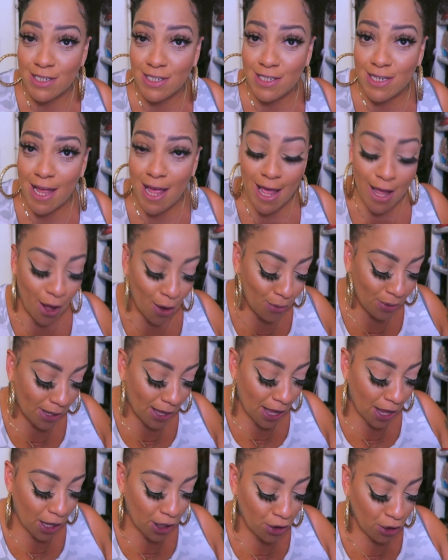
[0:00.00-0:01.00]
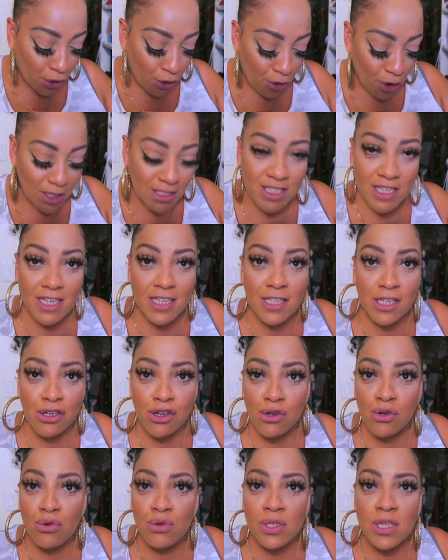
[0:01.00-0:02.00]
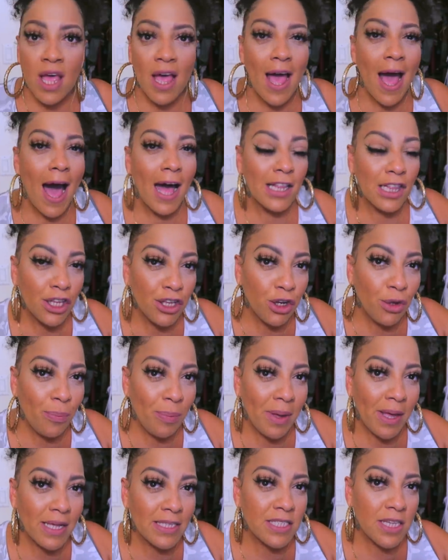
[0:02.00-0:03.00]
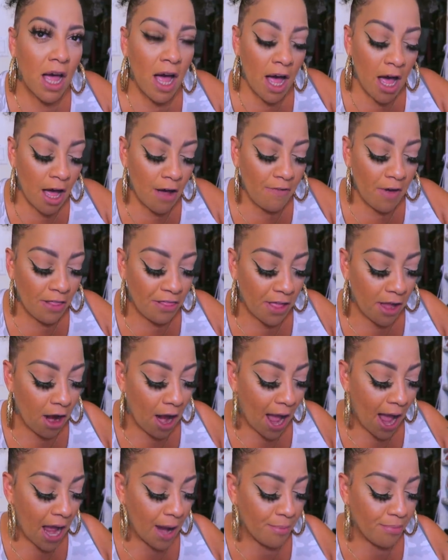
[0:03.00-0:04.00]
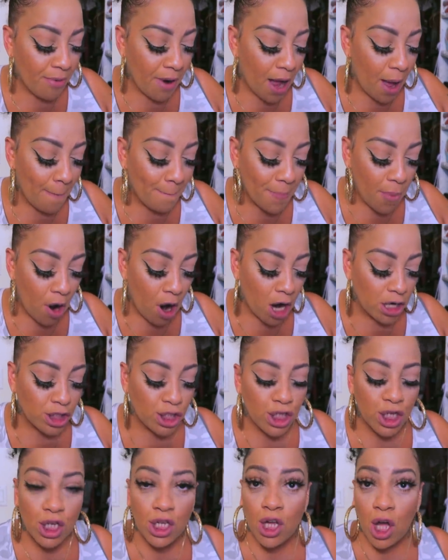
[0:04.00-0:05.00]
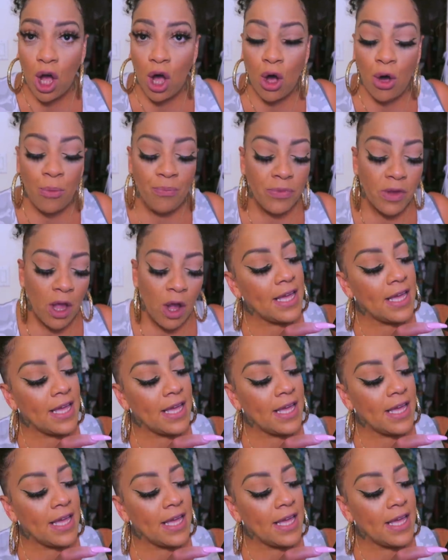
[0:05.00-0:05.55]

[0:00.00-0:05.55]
today, okay, your girl did use a little bit of their eyebrow bar to go.